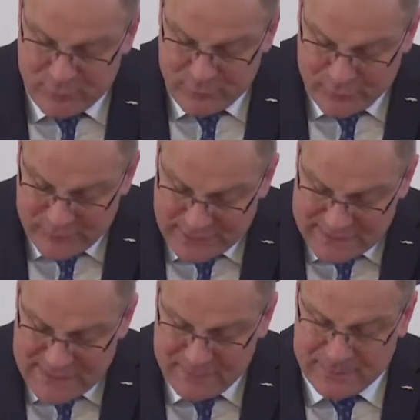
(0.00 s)
for
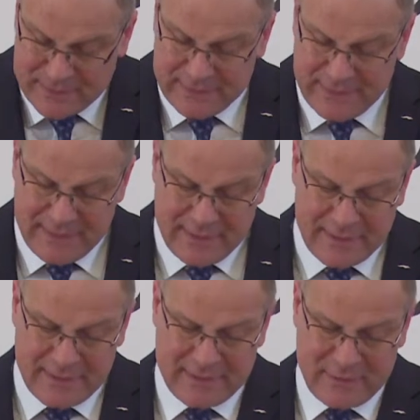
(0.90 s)
example, the
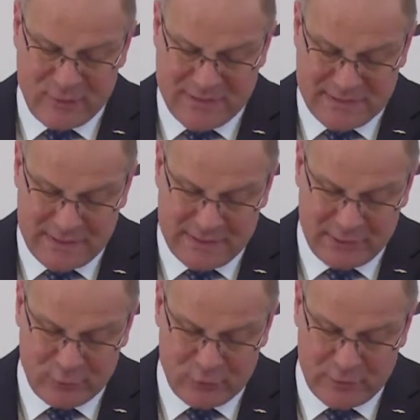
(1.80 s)
guarantee facility
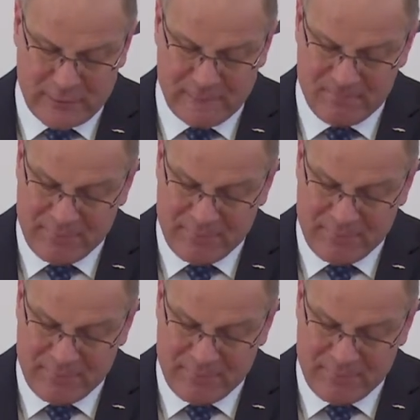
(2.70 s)
for